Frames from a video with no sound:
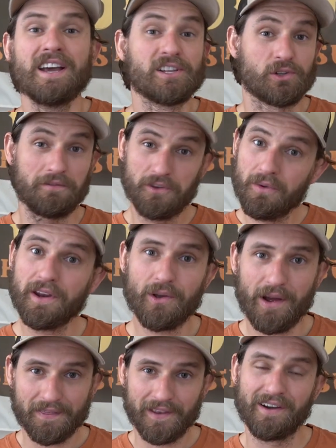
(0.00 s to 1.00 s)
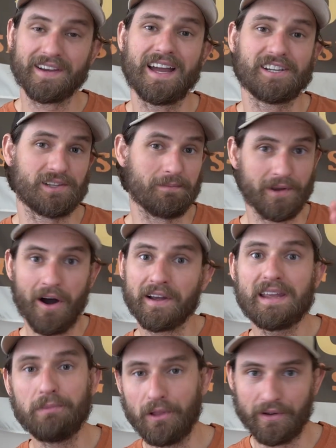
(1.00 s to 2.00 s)
So if you want to go out there and catch some
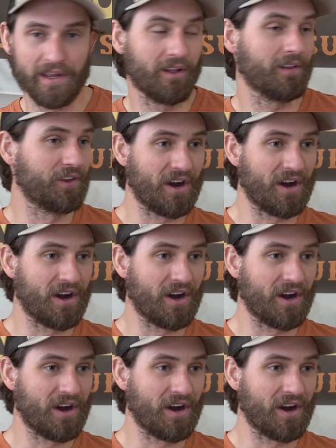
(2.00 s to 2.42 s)
donkey bluegill,